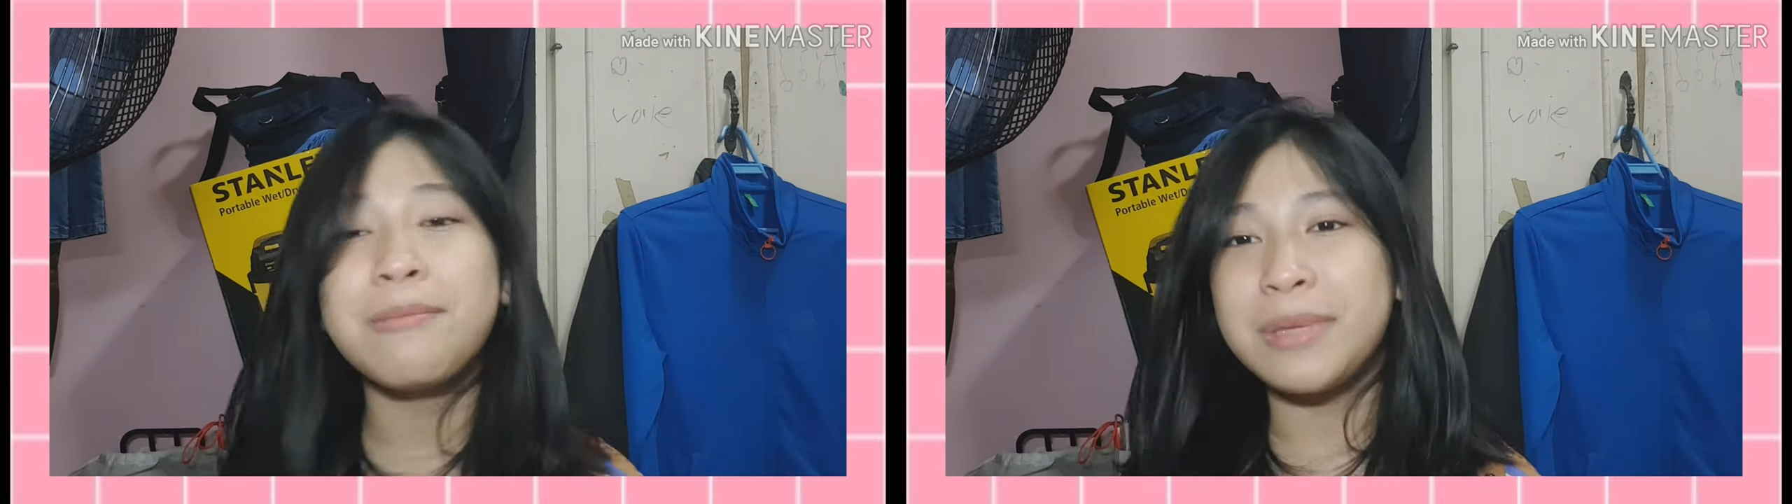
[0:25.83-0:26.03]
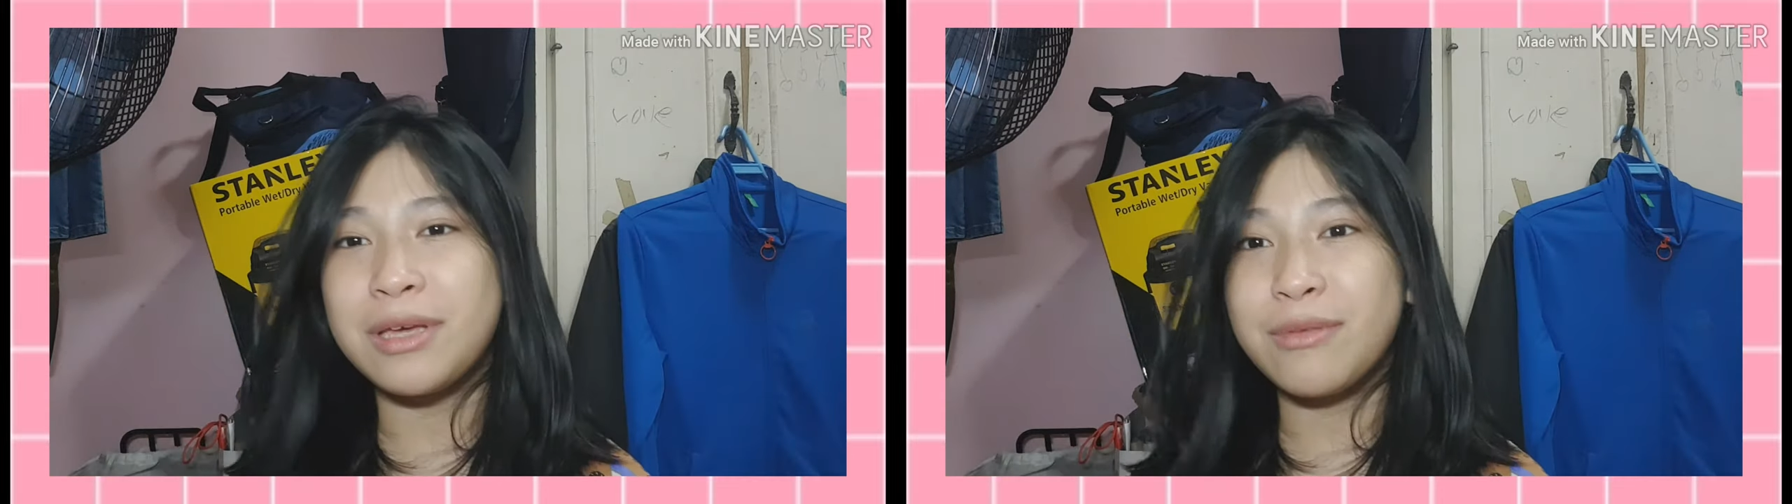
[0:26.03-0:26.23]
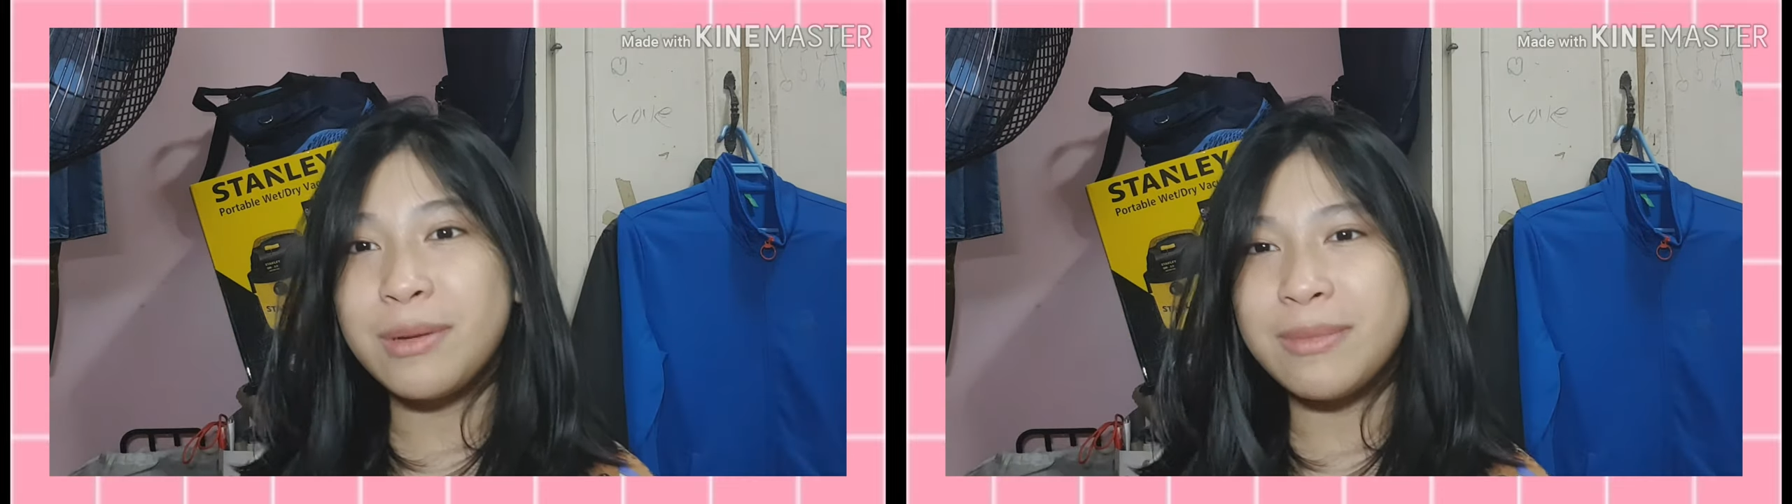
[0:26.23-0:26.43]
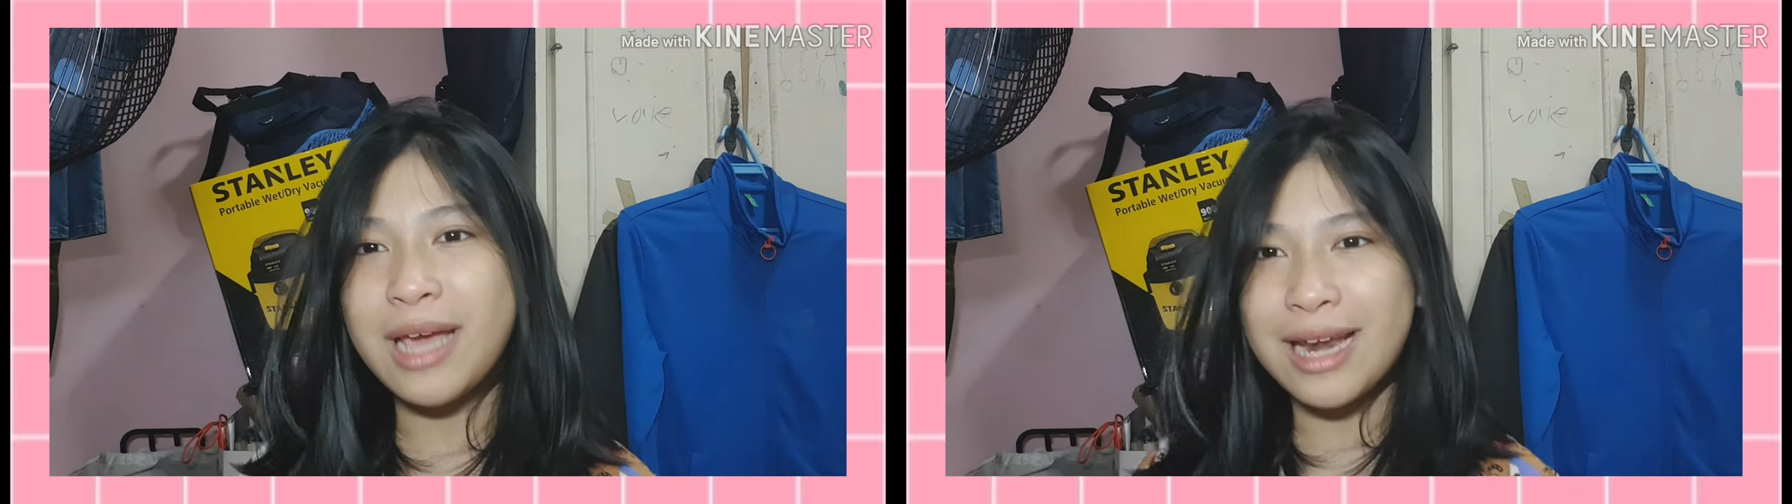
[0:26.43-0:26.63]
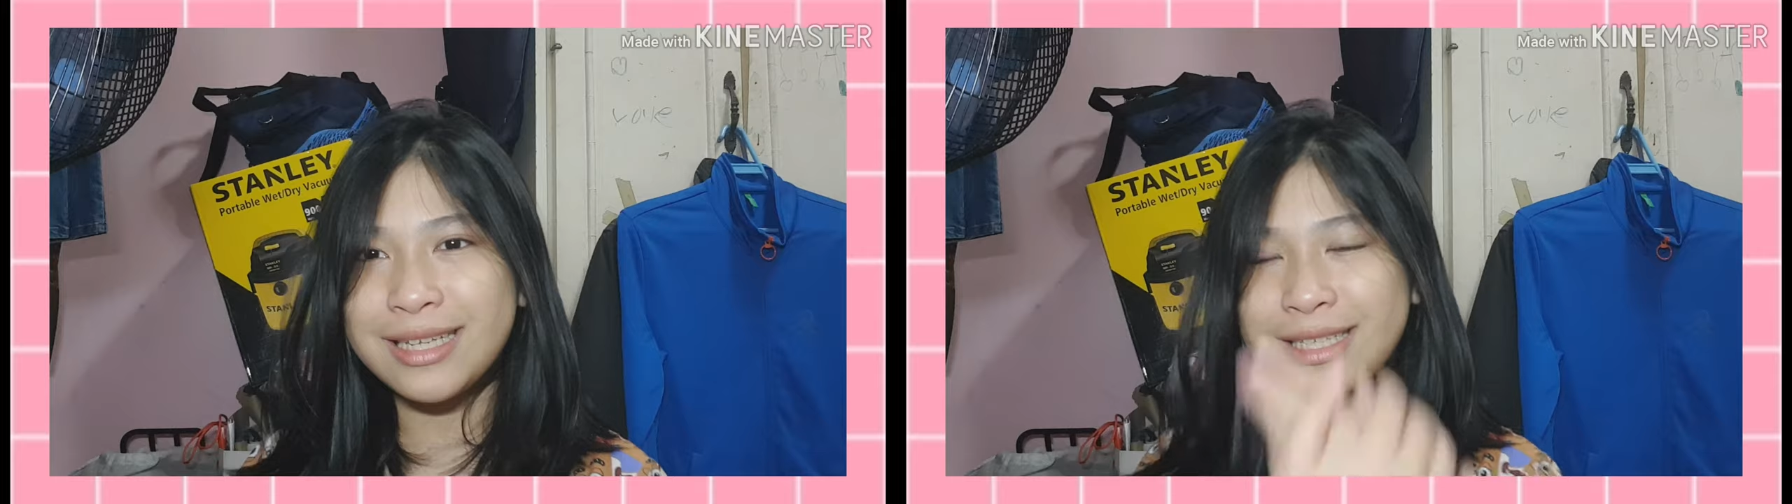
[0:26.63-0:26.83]
be with
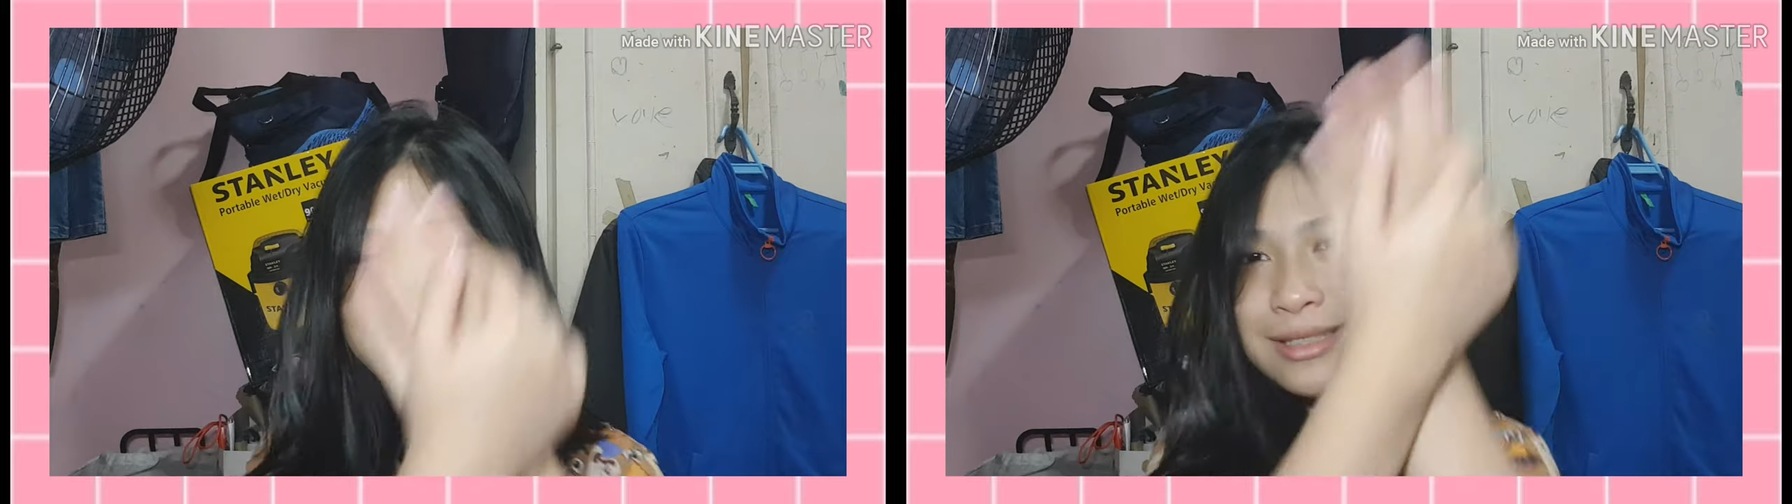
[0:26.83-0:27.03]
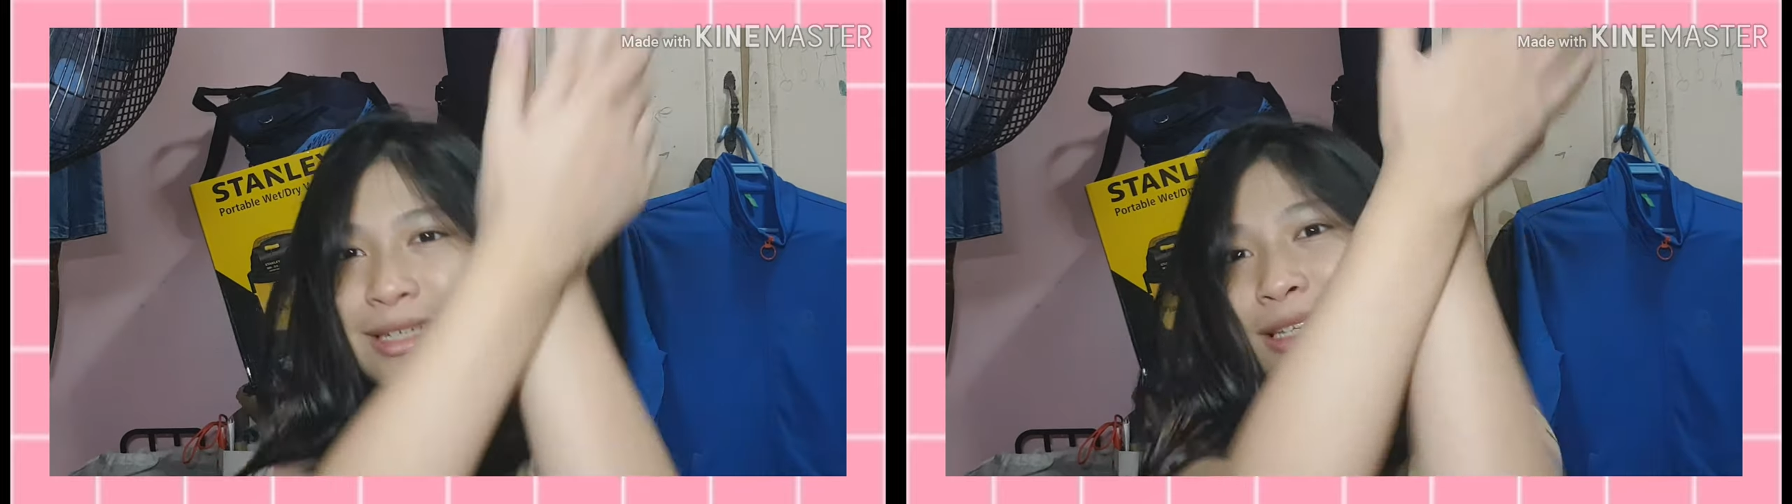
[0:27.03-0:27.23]
me until